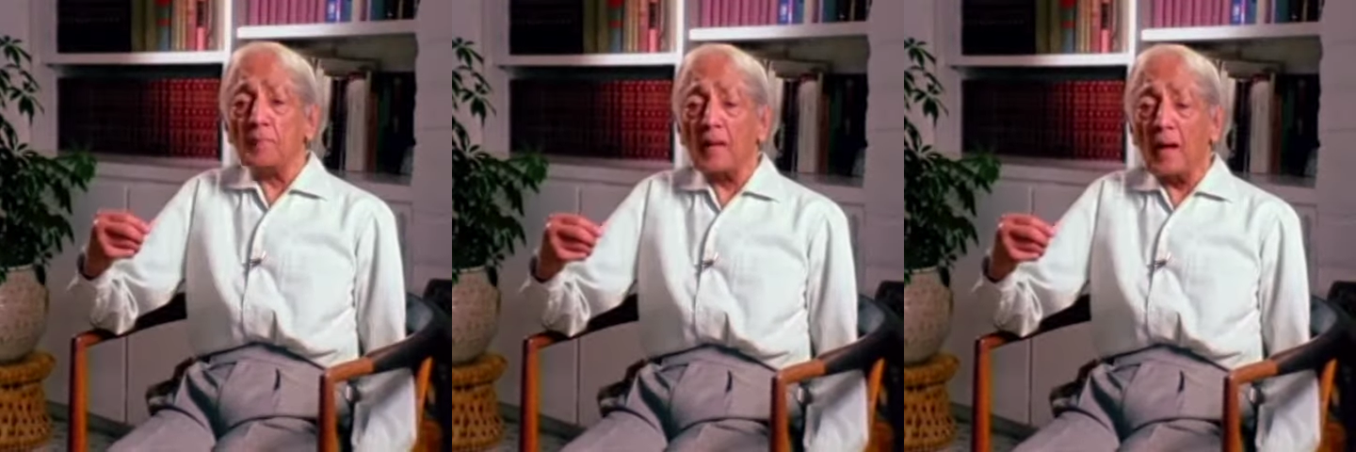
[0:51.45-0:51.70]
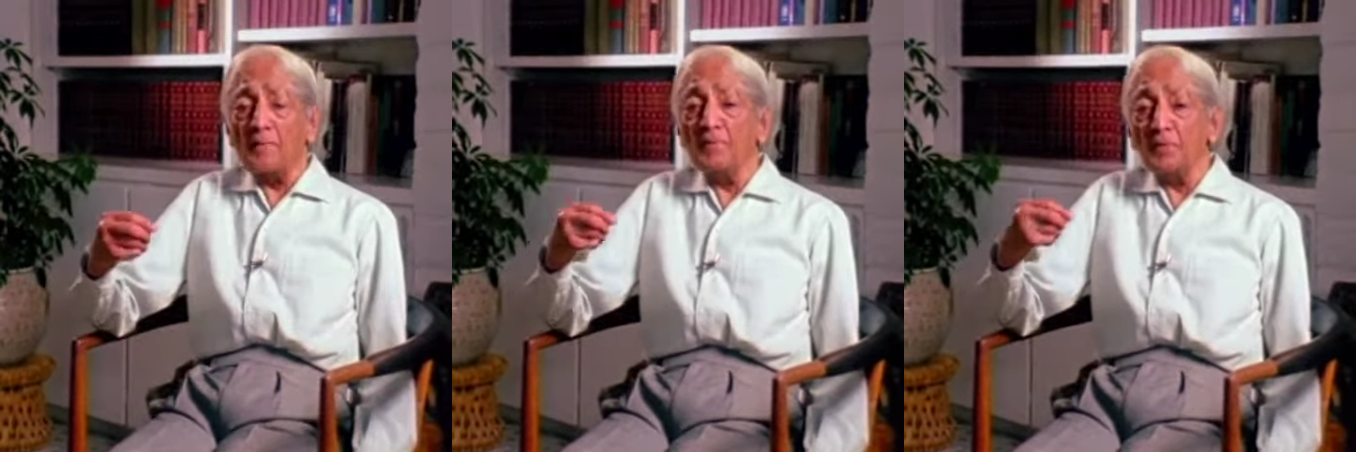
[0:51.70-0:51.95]

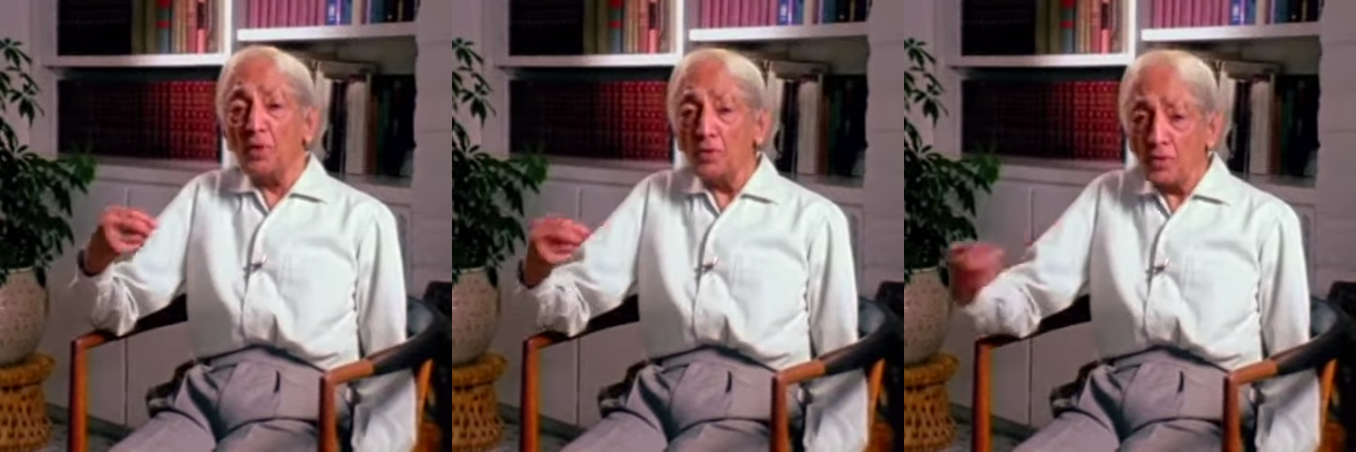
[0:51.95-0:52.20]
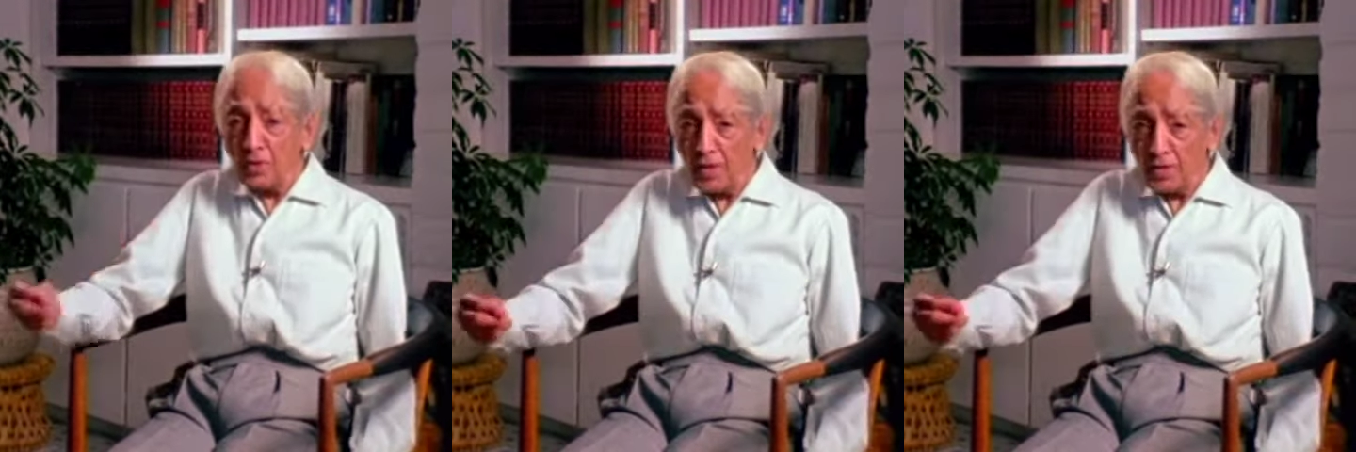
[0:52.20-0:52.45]
having no
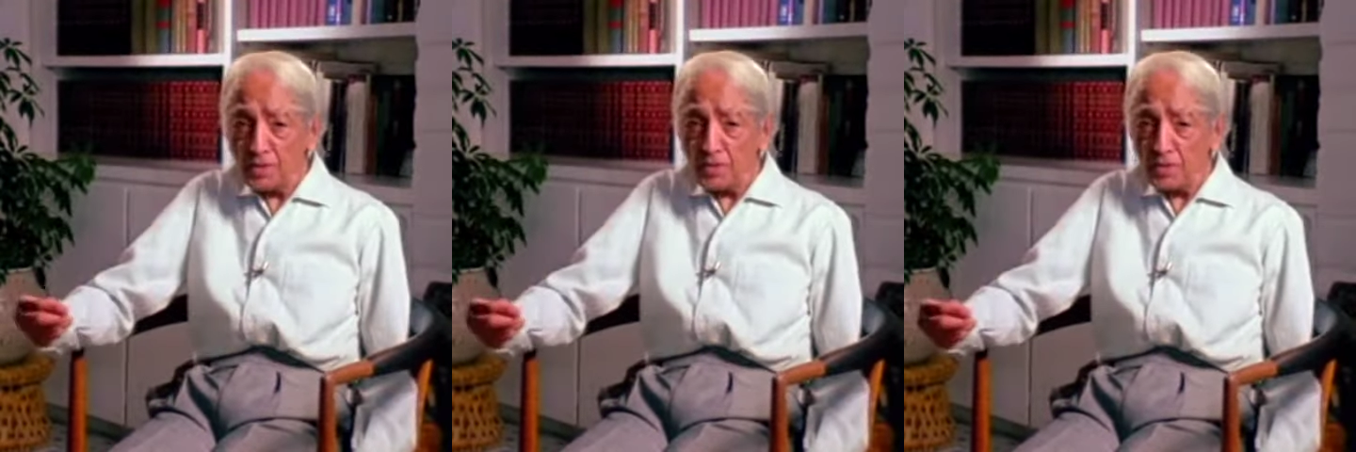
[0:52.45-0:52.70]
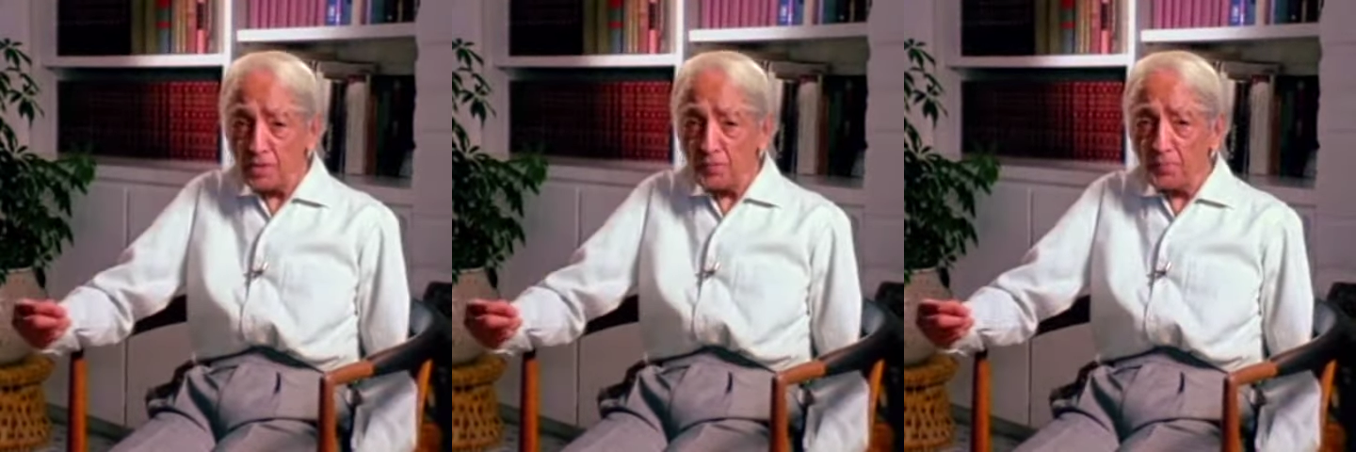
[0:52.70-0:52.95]

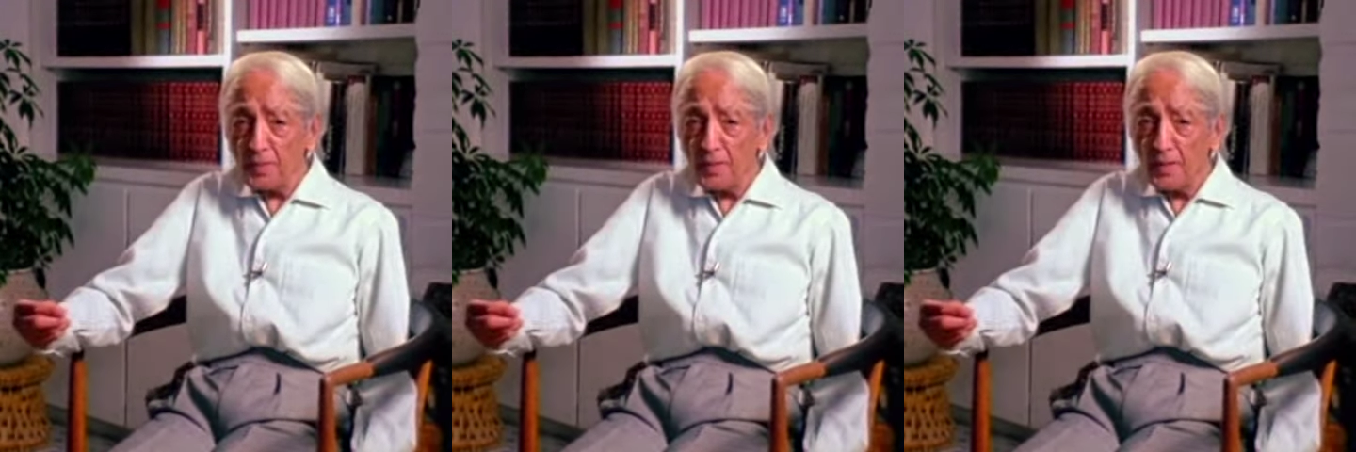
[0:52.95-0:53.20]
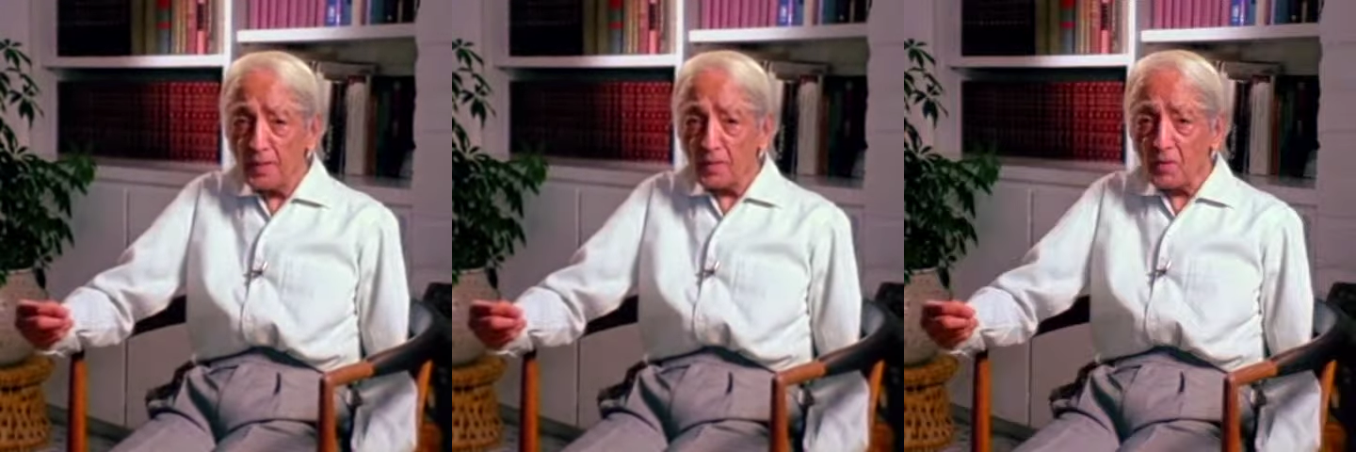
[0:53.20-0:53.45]
relationship
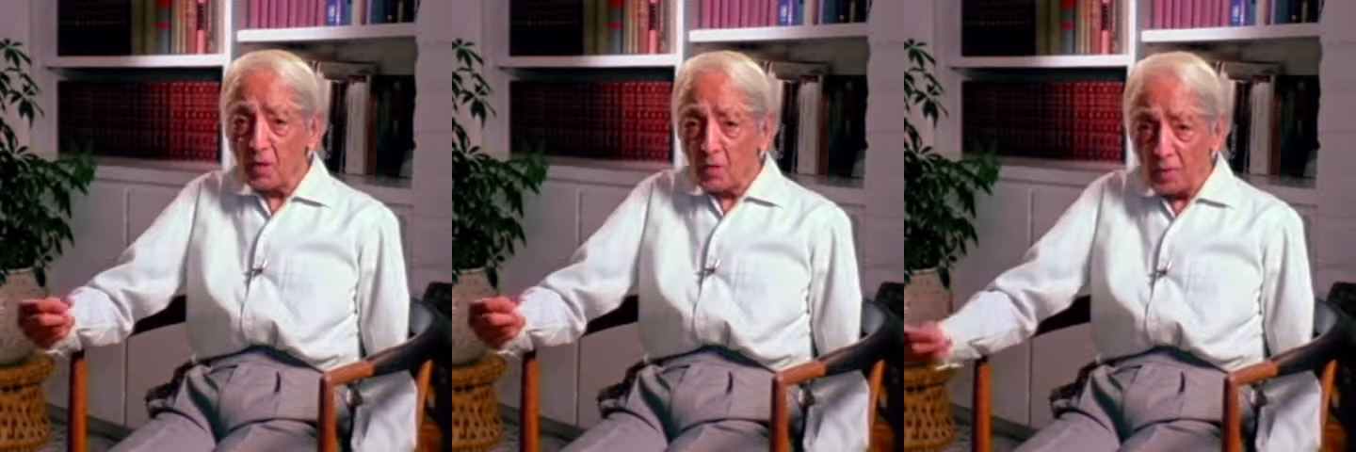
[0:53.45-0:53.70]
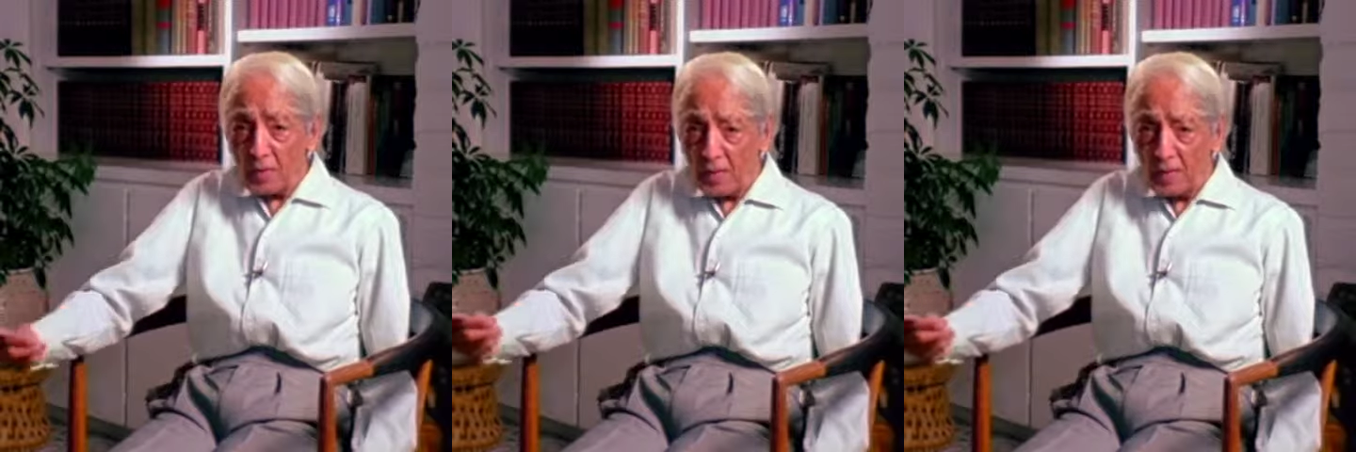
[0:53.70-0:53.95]

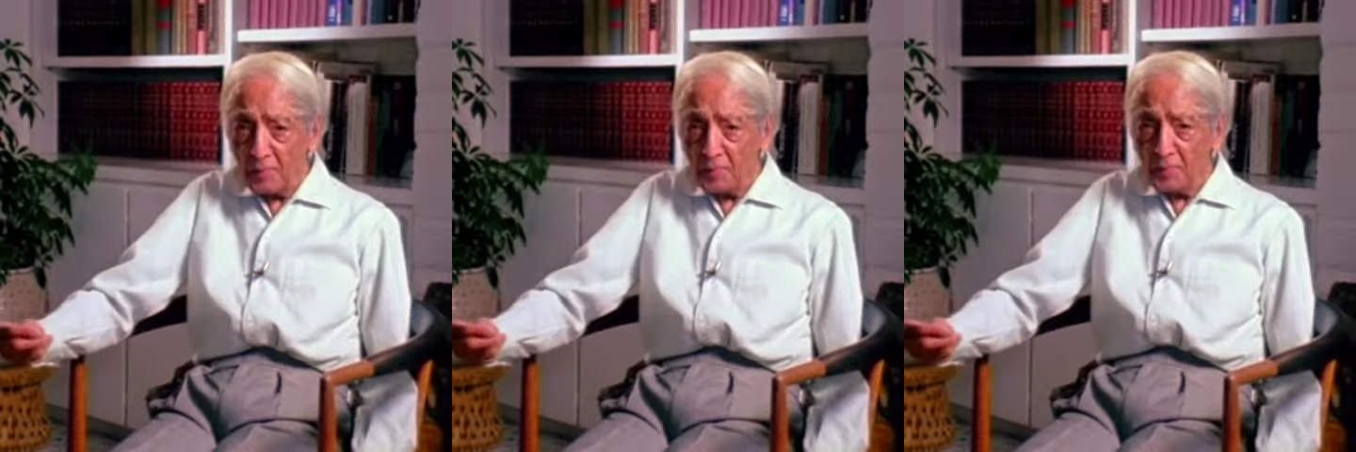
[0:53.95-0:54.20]
globally,